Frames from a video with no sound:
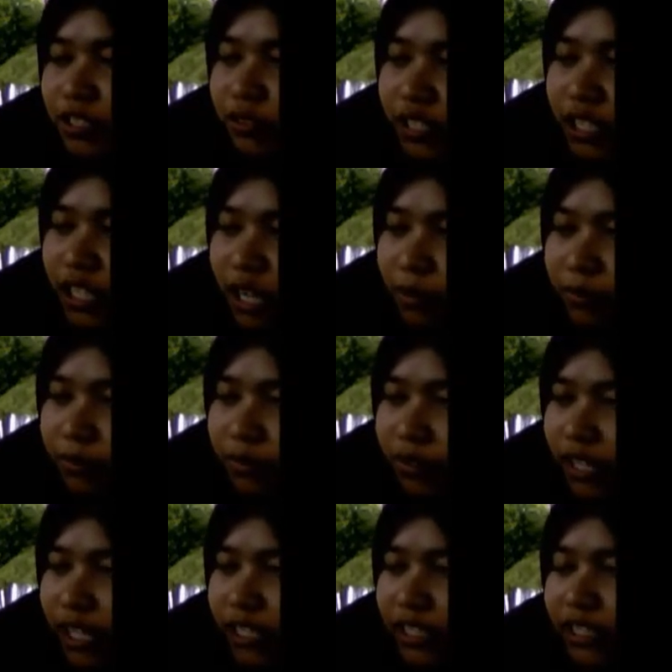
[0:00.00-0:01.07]
to the harmful
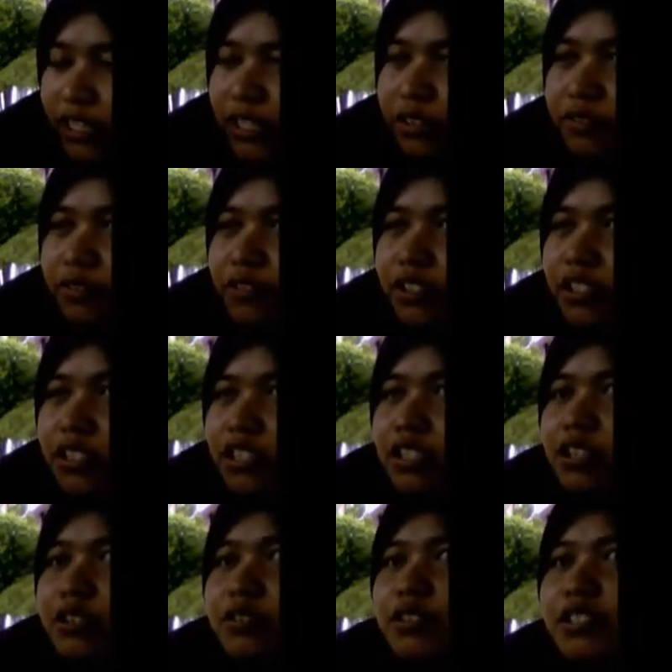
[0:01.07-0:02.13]
additives,
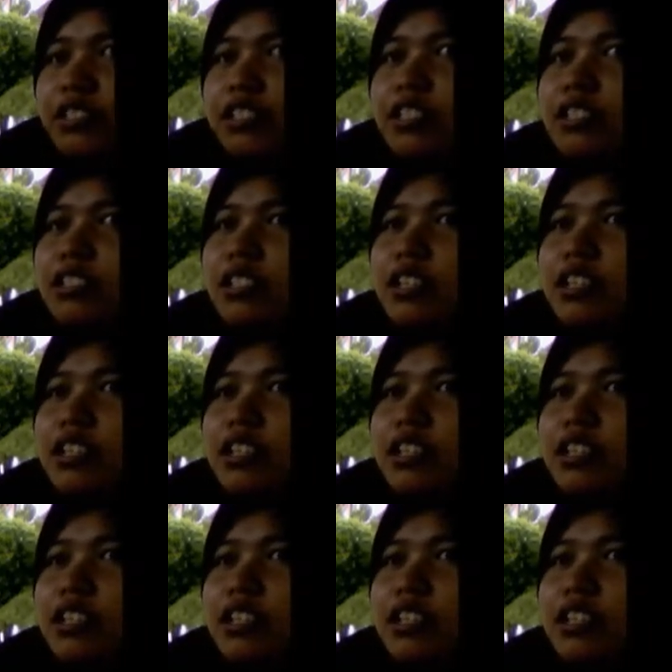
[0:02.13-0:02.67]
which is